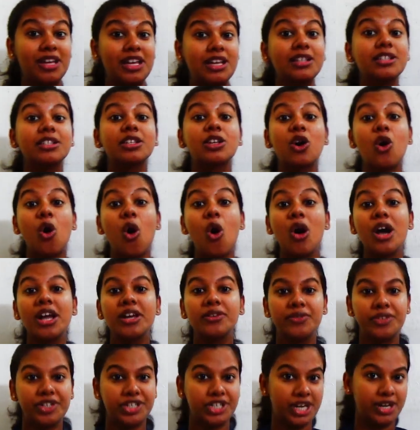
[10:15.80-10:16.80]
is
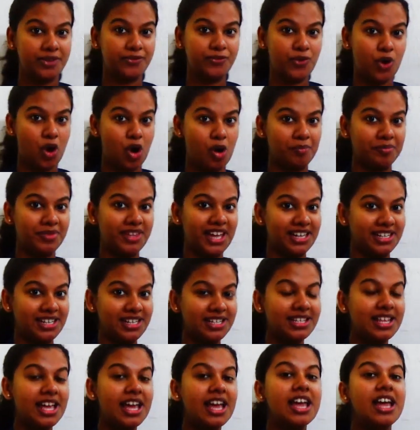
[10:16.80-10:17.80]
coefficient form. That
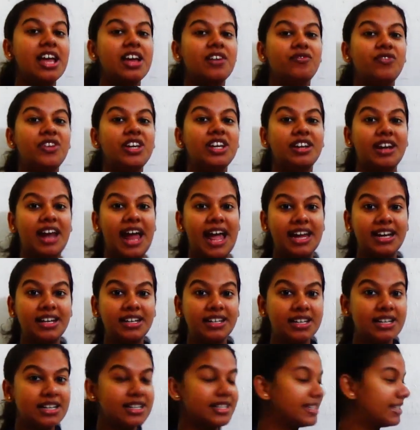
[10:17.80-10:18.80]
is, we write
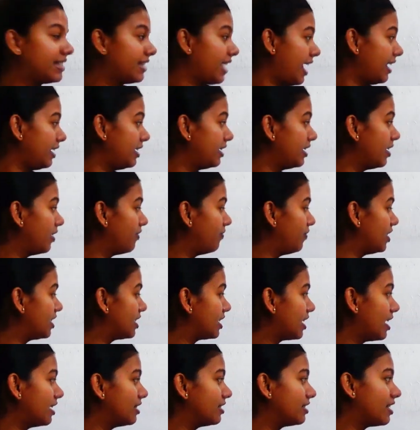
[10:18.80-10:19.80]
a set which
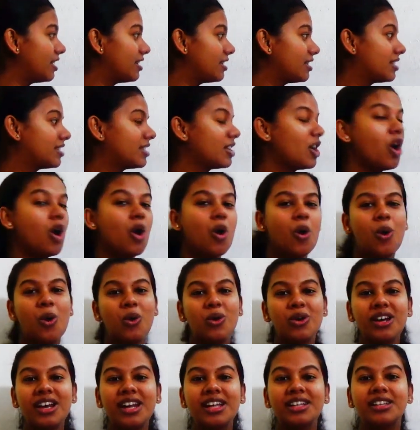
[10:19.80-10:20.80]
consists
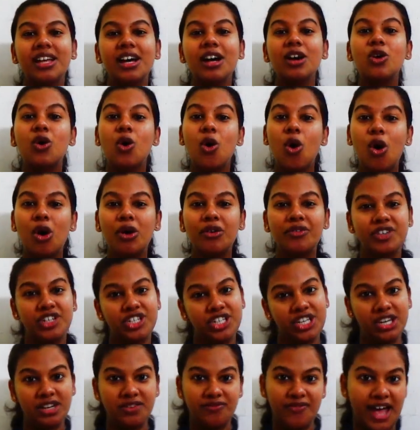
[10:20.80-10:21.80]
only the
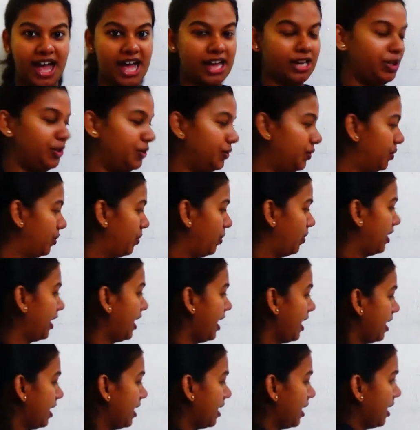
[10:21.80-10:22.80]
coefficient value.
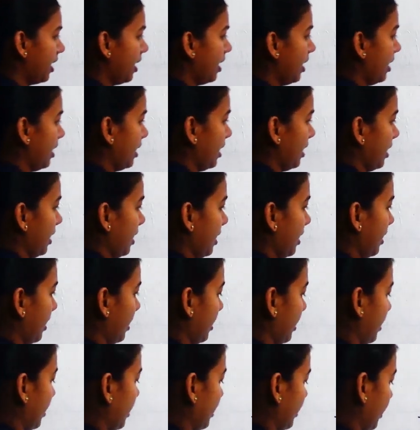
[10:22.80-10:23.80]
Okay,
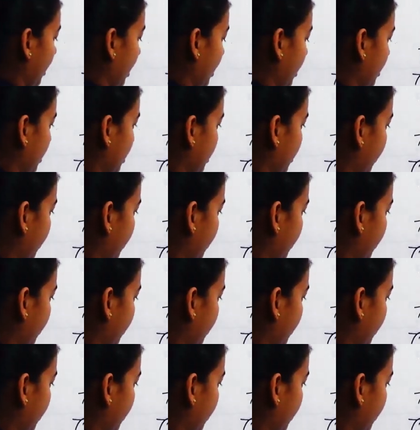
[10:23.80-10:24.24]
that is